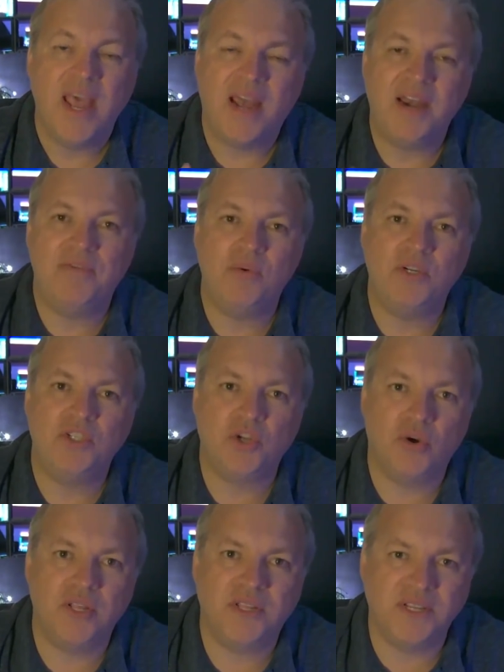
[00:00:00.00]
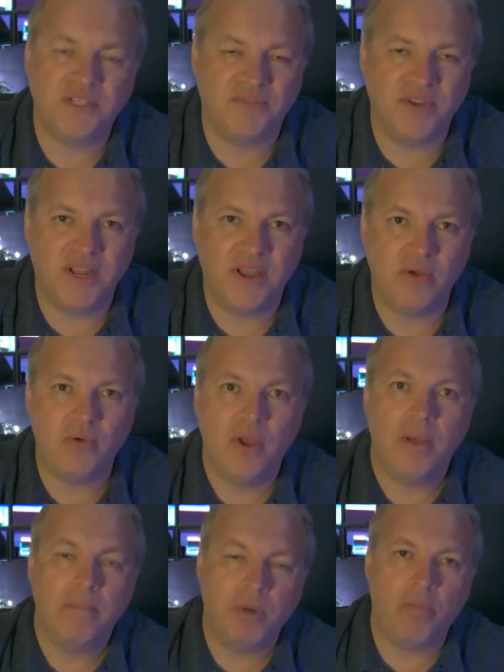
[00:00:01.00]
And if you enjoyed this video,
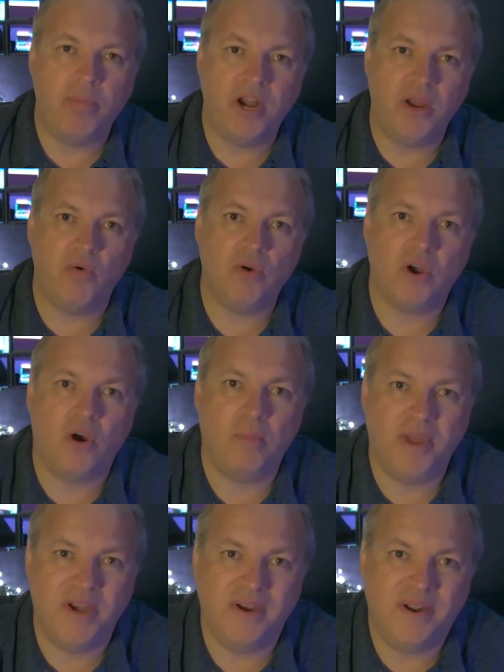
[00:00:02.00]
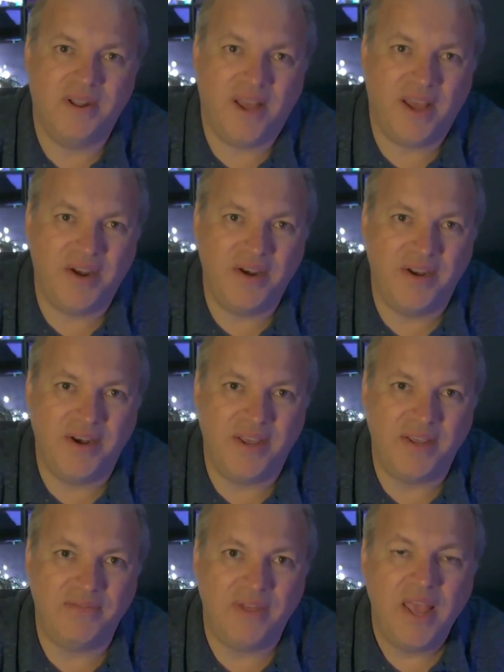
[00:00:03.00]
pop a little comment
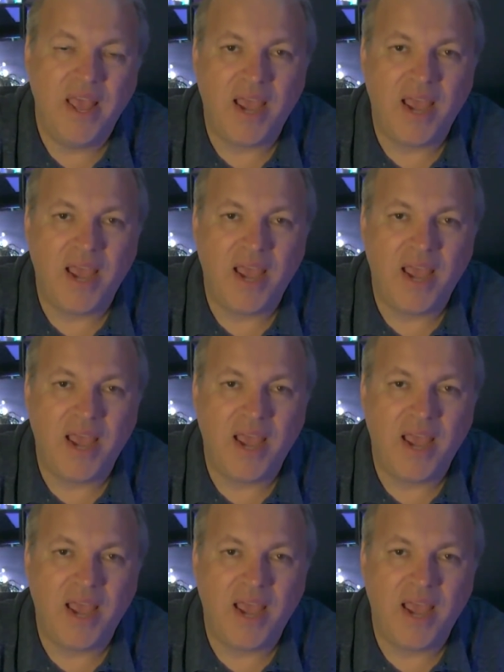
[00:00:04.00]
underneath.